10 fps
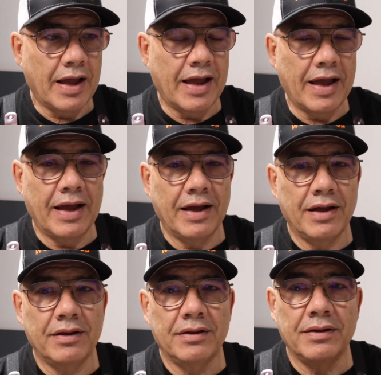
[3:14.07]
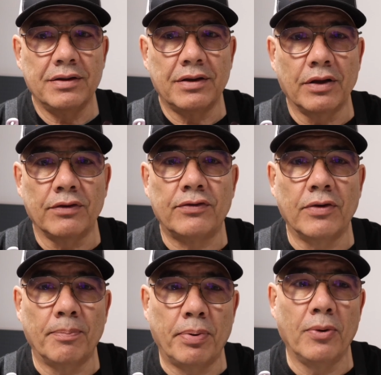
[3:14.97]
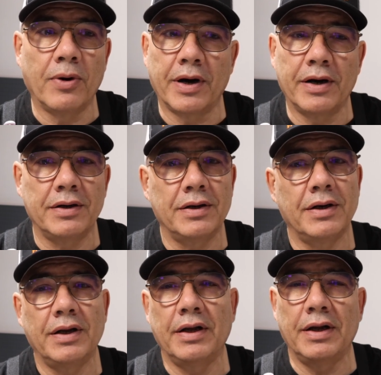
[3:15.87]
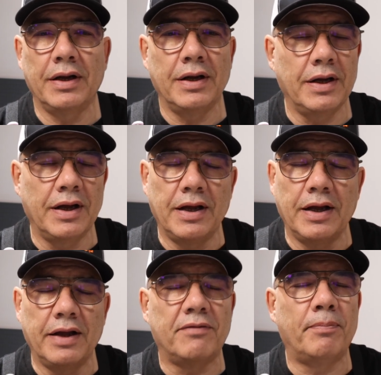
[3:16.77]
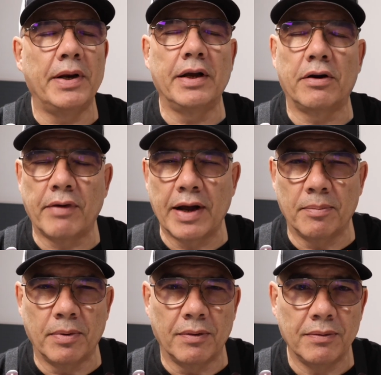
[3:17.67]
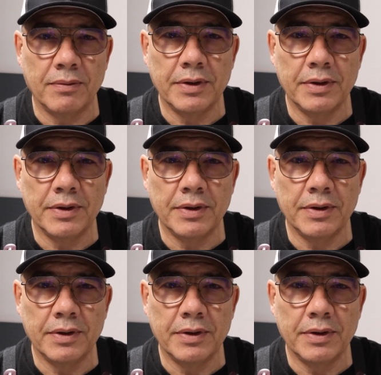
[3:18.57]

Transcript: and the support, it's been incredible.